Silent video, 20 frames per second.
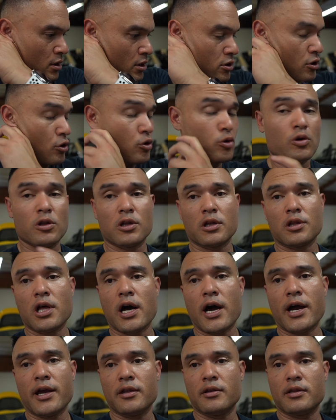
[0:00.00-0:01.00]
The coolant
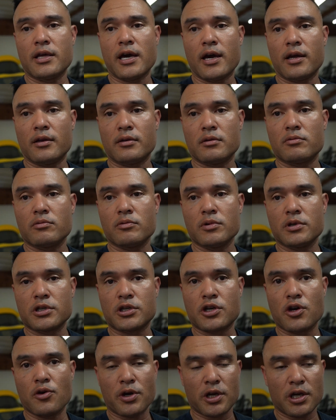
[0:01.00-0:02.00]
line that was
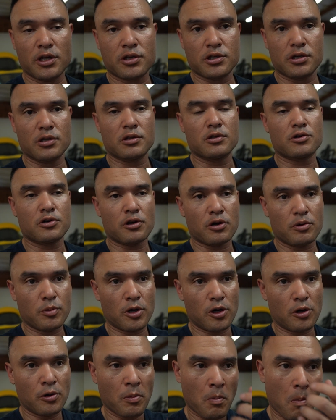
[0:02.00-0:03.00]
going into the
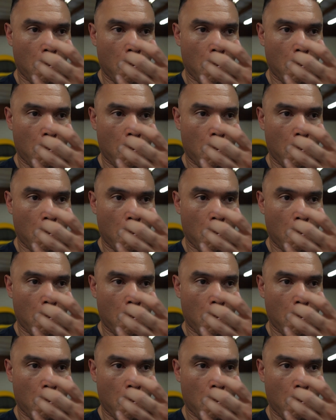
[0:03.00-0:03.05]
turbo.